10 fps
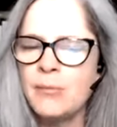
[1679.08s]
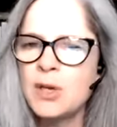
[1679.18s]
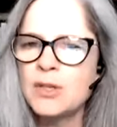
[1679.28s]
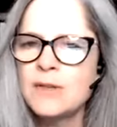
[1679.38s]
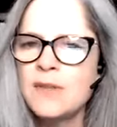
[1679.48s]

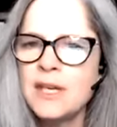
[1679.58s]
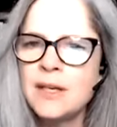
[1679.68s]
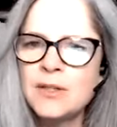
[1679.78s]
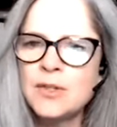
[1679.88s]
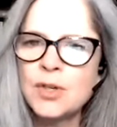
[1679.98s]
Because of the
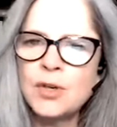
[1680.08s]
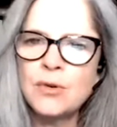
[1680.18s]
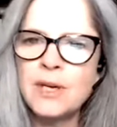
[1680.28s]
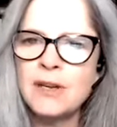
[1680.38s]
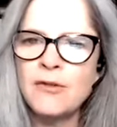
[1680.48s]
inner
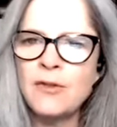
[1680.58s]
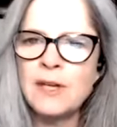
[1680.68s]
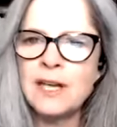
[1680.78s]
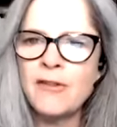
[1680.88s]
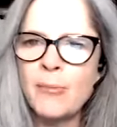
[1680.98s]
security and
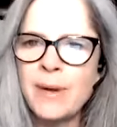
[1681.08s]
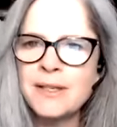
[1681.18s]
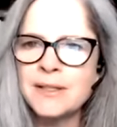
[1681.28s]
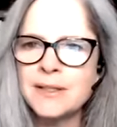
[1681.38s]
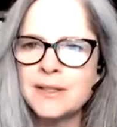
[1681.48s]
feeling of
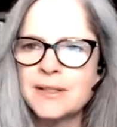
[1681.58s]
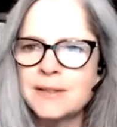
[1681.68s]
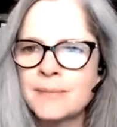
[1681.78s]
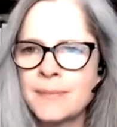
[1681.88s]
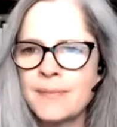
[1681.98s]
abundance,
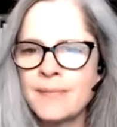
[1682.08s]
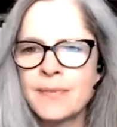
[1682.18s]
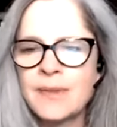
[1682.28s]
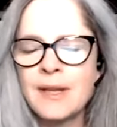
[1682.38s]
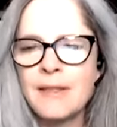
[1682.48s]

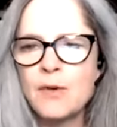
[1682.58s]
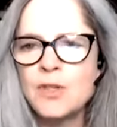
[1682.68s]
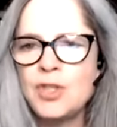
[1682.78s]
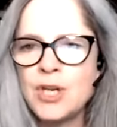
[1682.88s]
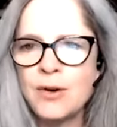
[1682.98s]
there
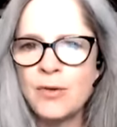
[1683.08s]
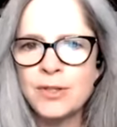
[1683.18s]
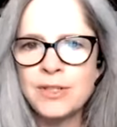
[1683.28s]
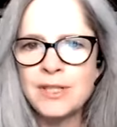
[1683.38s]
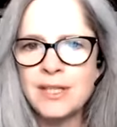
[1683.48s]
is
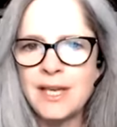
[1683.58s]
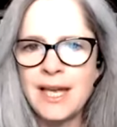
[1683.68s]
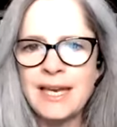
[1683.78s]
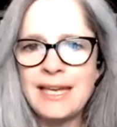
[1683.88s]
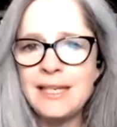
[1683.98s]
generosity
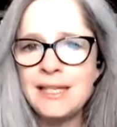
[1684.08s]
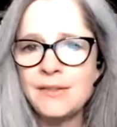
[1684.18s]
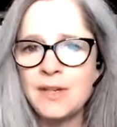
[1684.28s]
and ease